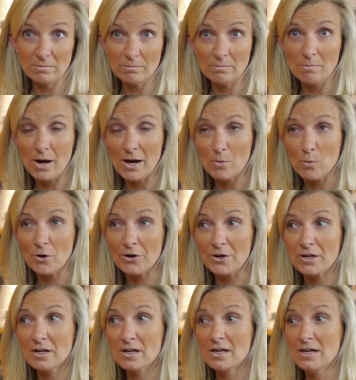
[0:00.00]
my
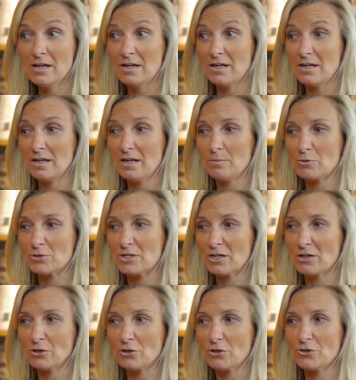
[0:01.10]
work, in
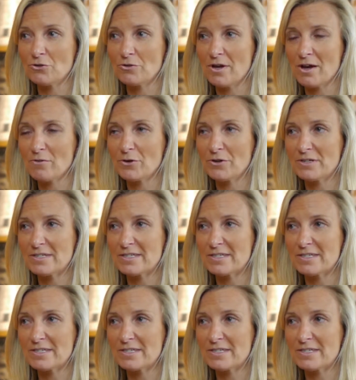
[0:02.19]
particular, and you're never going to